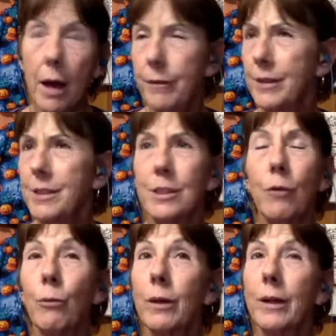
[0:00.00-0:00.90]
this is a
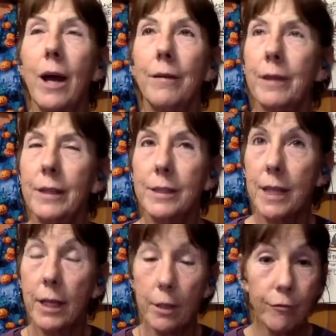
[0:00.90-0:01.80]
really odd thing to
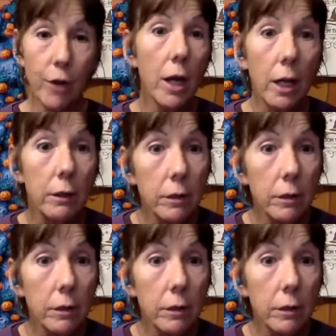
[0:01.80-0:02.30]
say, confront it.